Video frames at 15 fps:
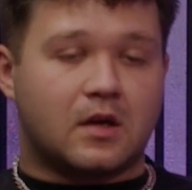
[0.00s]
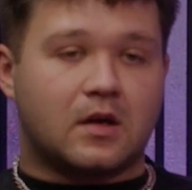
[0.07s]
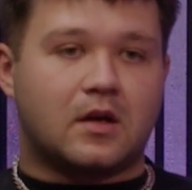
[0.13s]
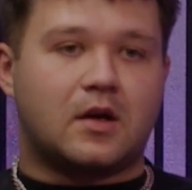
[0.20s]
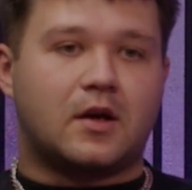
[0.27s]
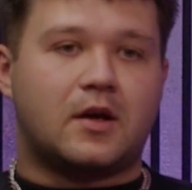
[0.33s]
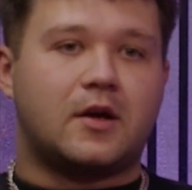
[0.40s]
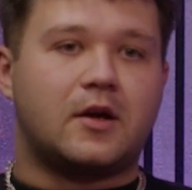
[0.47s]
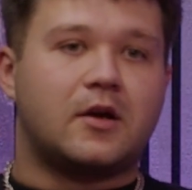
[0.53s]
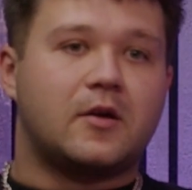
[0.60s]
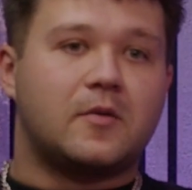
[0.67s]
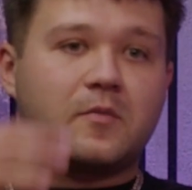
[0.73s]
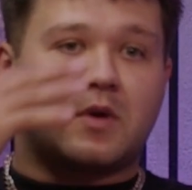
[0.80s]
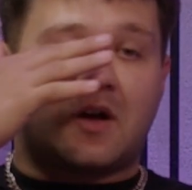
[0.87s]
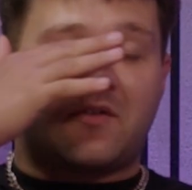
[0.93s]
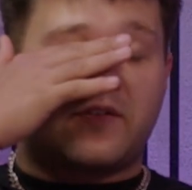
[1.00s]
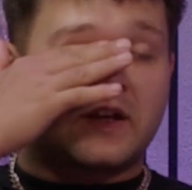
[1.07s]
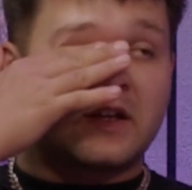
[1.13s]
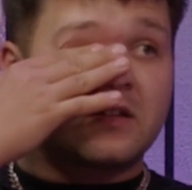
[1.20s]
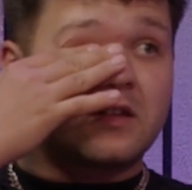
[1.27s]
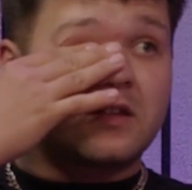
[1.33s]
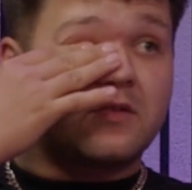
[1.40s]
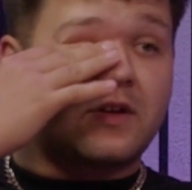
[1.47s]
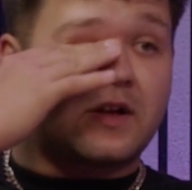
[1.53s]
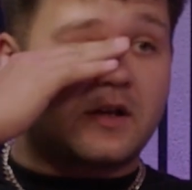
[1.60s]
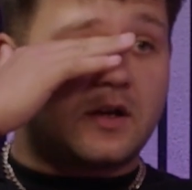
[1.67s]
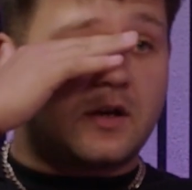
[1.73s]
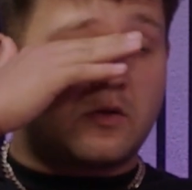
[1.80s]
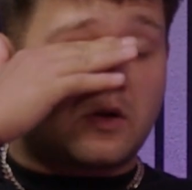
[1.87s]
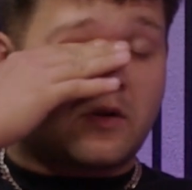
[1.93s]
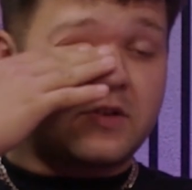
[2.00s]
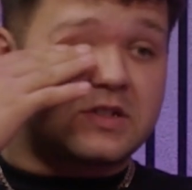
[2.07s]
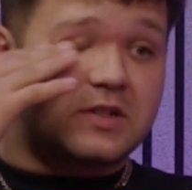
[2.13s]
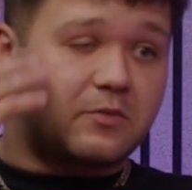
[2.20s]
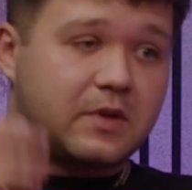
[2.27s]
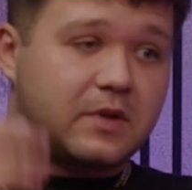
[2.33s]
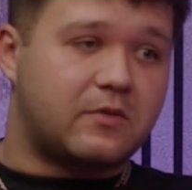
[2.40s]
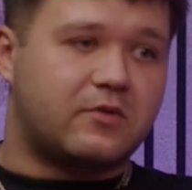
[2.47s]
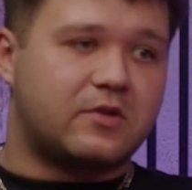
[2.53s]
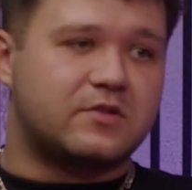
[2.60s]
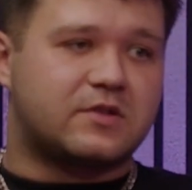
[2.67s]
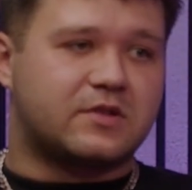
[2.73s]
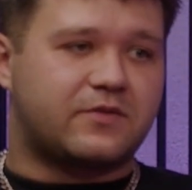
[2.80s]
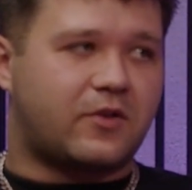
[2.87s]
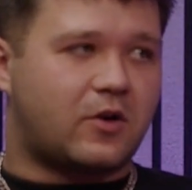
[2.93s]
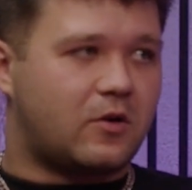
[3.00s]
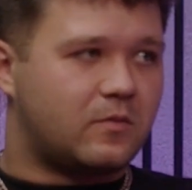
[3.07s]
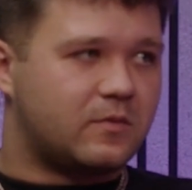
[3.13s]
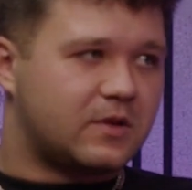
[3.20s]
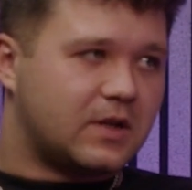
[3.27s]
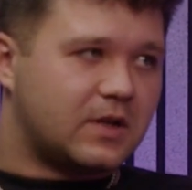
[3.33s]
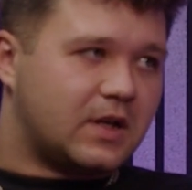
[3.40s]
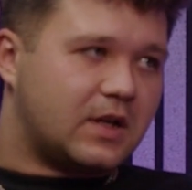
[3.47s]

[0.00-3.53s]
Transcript: I think they've had obviously with the Roosters formed,